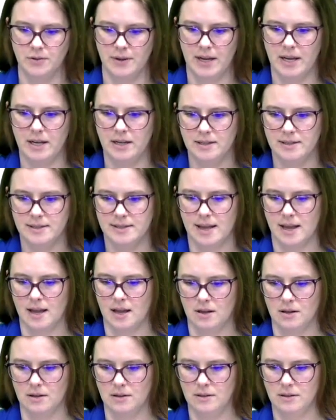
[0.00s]
in a
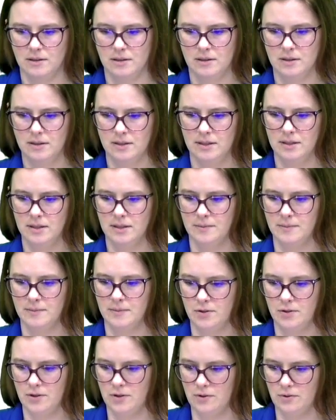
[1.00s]
cell,
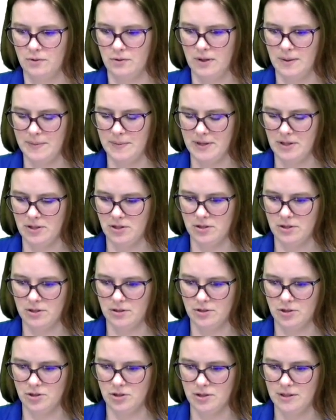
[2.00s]
do a Google image
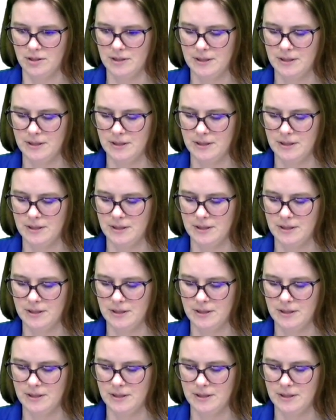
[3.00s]
search.